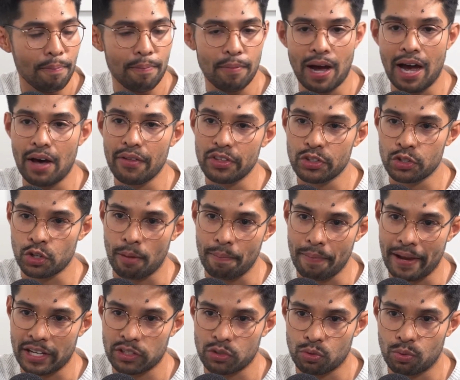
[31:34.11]
how the
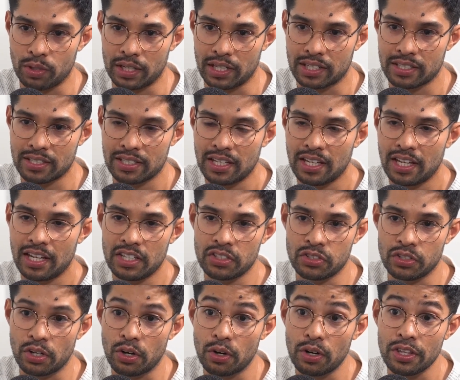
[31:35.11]
top acts works is
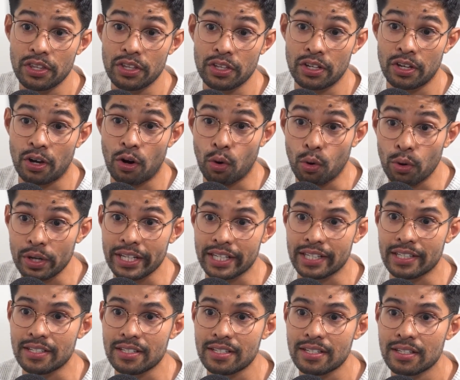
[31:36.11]
not only the
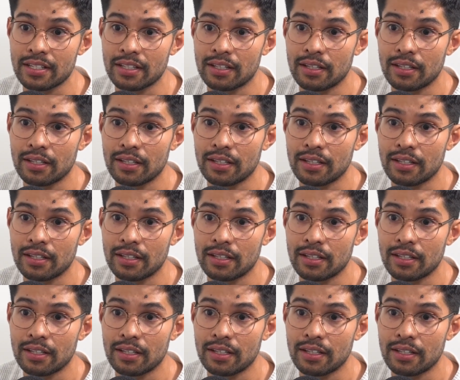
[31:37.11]
audience,